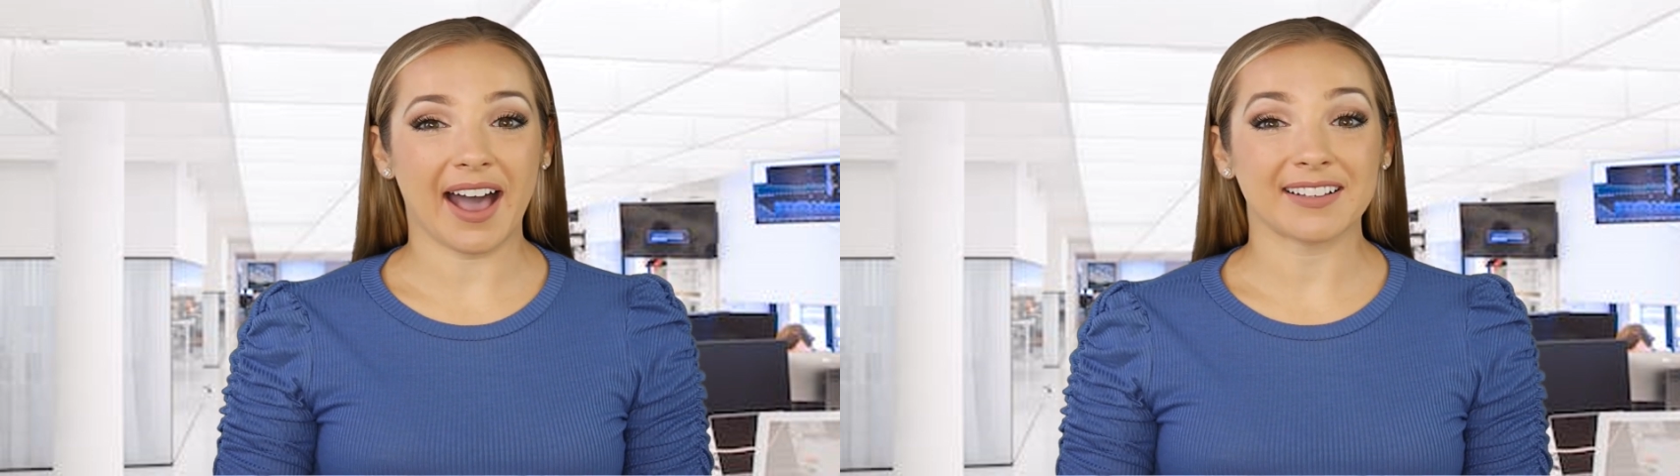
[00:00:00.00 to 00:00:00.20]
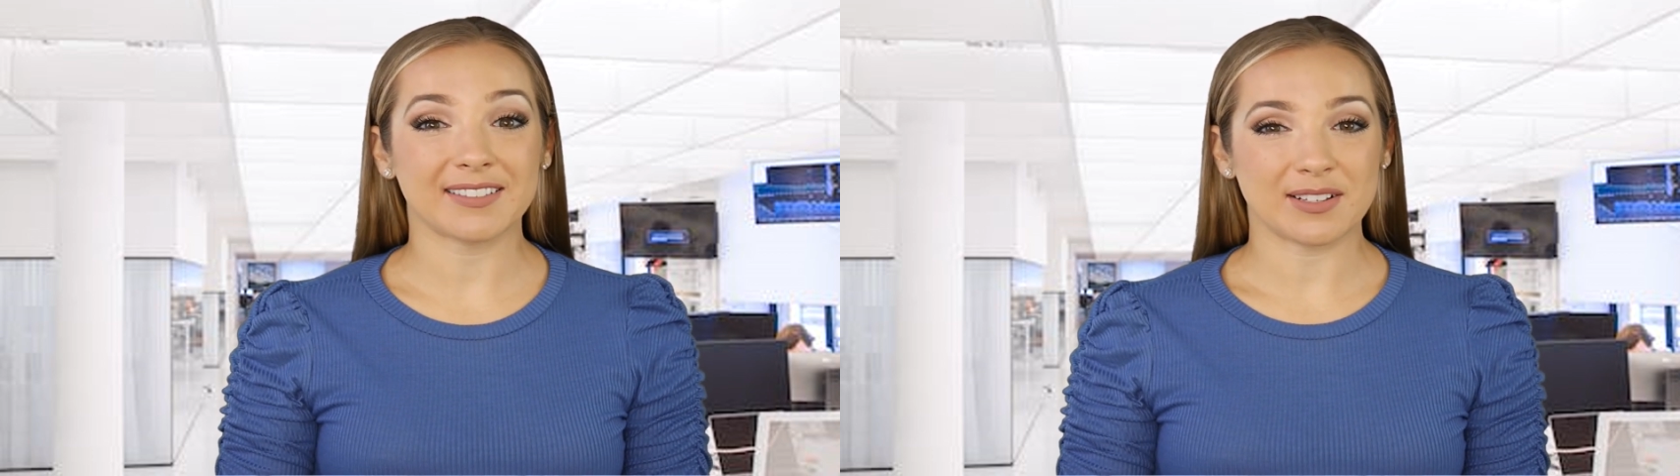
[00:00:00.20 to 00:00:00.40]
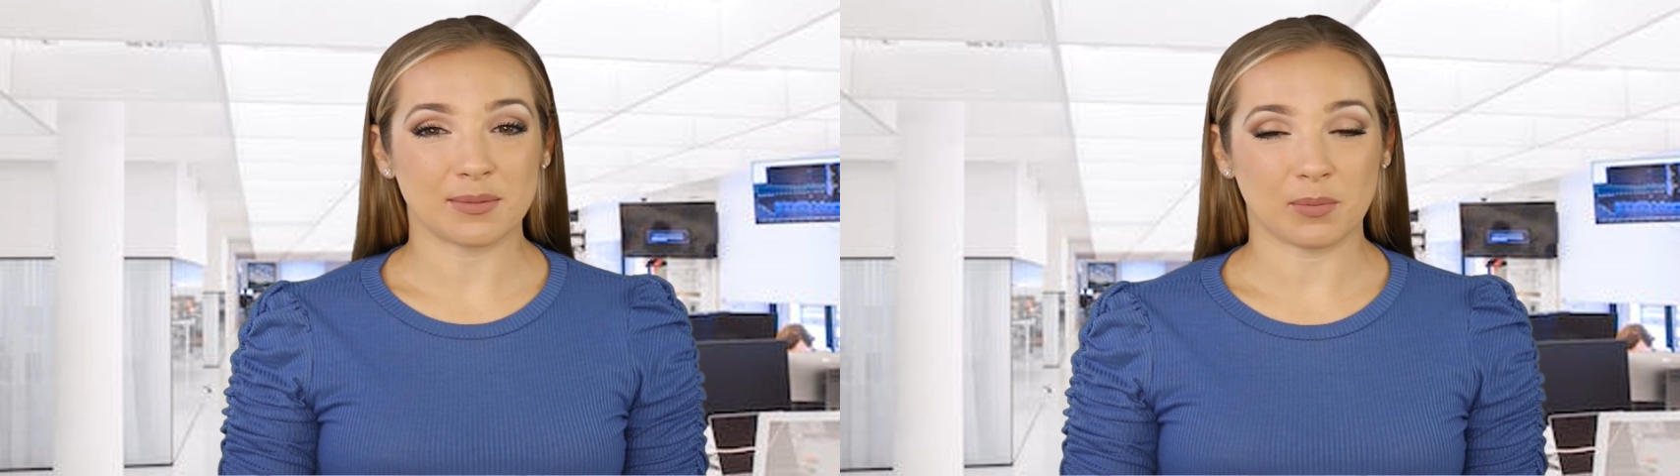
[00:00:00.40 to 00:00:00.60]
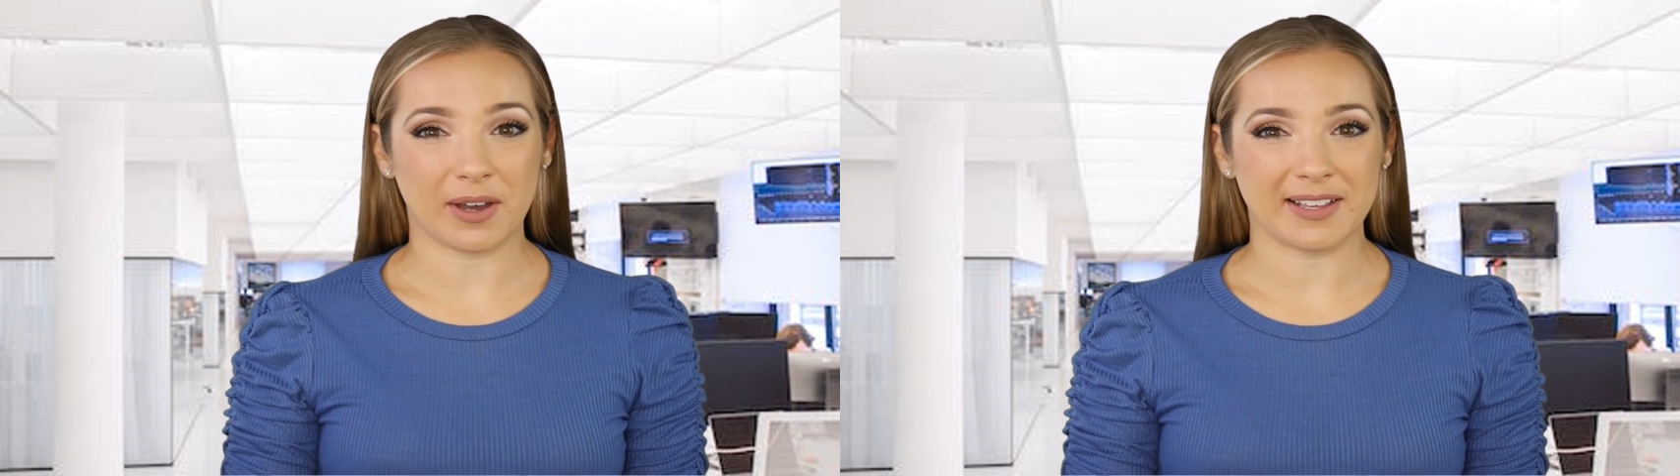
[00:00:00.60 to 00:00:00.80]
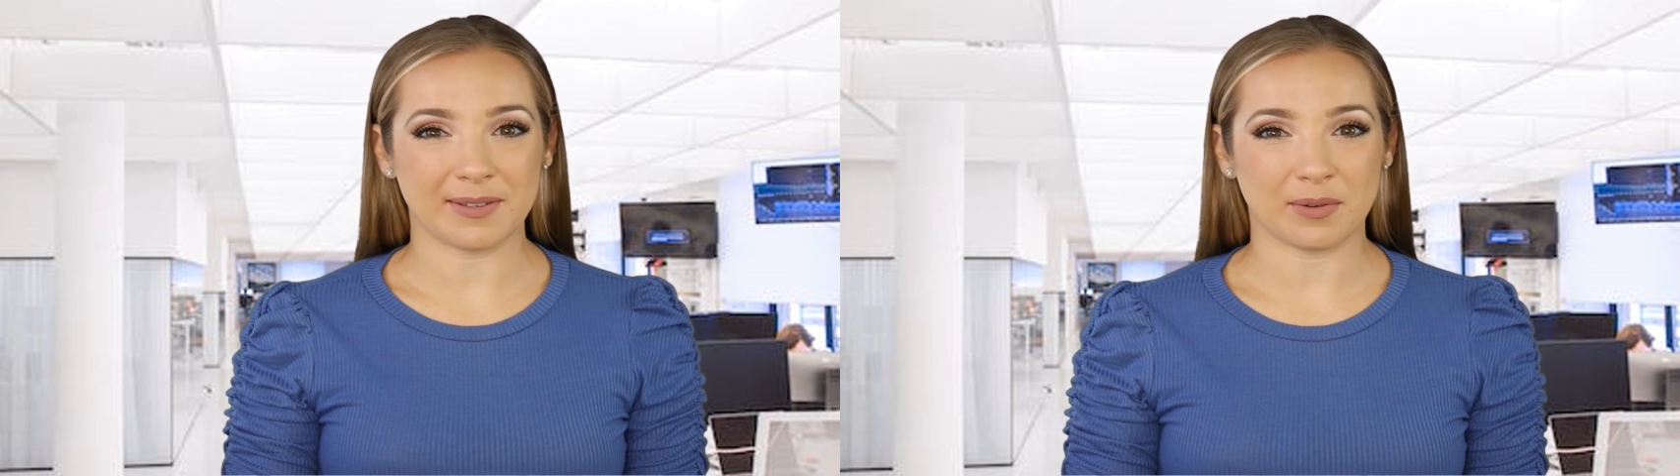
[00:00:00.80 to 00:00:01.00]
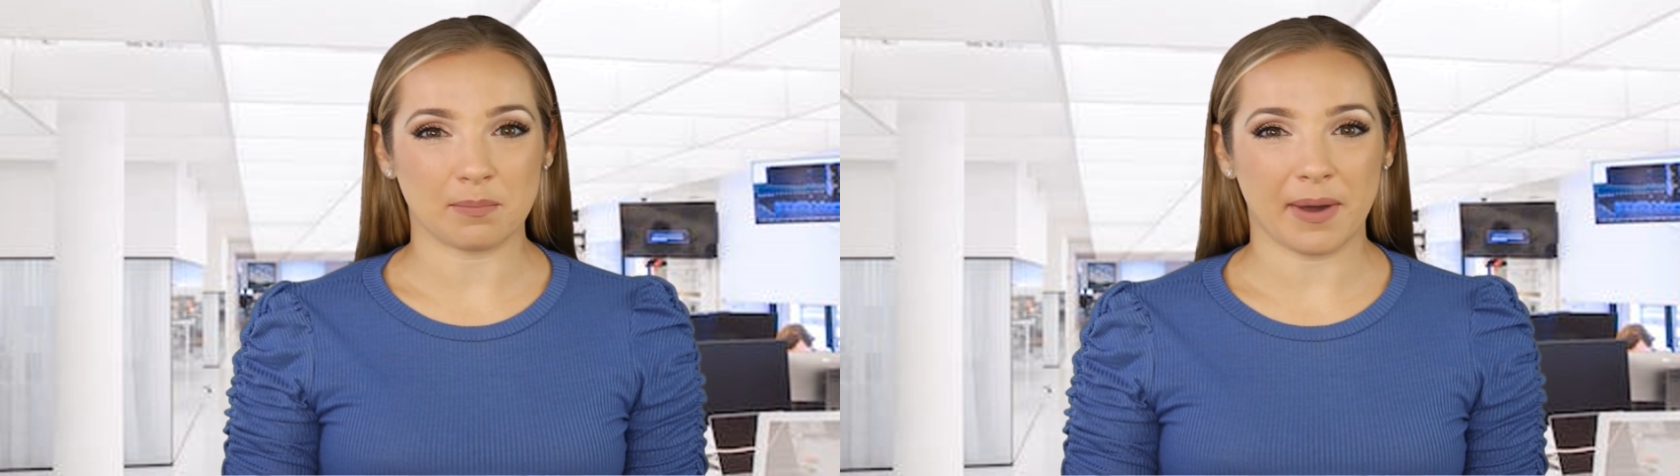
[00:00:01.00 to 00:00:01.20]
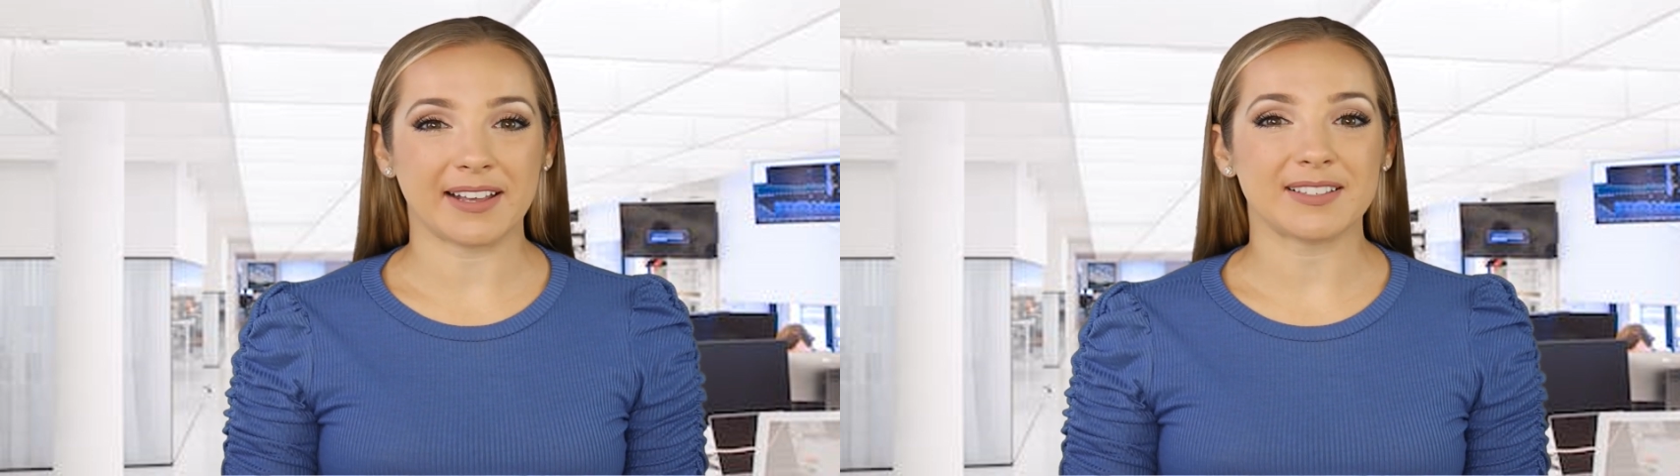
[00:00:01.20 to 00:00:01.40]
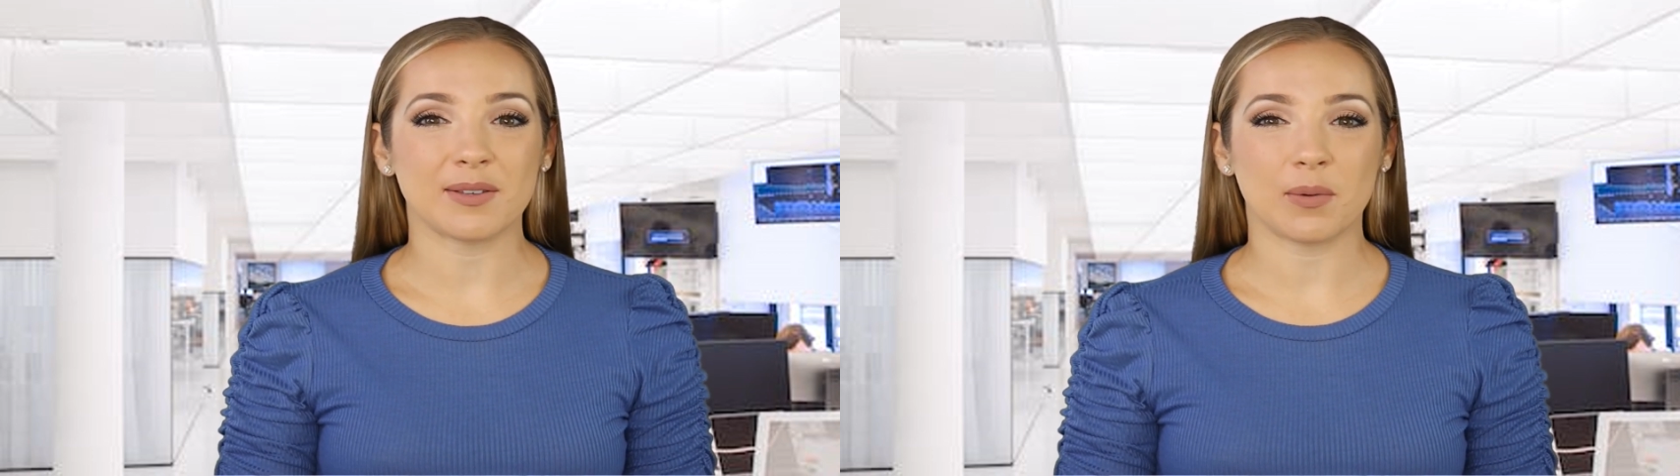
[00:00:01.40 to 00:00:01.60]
access points for mice